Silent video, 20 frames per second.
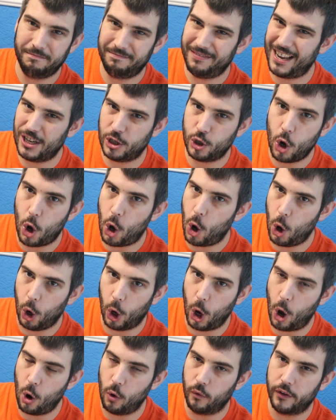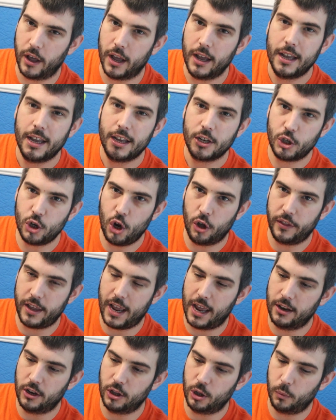it's not all over, it's not
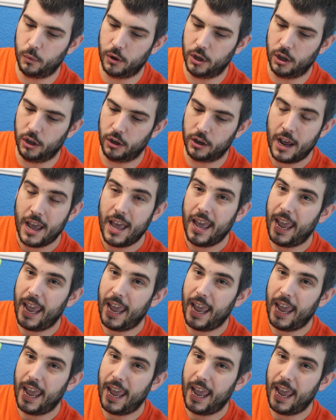the end of the world.